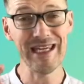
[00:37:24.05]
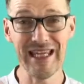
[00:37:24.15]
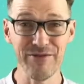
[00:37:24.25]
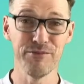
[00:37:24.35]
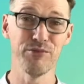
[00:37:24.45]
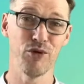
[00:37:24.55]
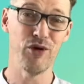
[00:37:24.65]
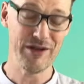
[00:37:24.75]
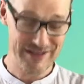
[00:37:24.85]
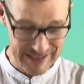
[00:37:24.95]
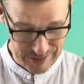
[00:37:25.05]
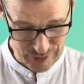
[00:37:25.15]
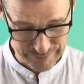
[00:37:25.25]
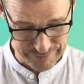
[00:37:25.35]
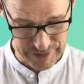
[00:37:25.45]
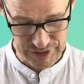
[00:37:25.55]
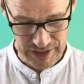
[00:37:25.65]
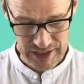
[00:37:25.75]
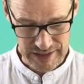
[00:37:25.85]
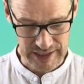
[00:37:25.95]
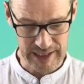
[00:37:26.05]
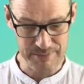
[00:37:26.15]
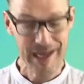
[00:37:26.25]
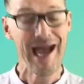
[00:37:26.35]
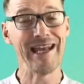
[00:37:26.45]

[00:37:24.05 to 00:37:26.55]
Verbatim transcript: even brought a single fish to him.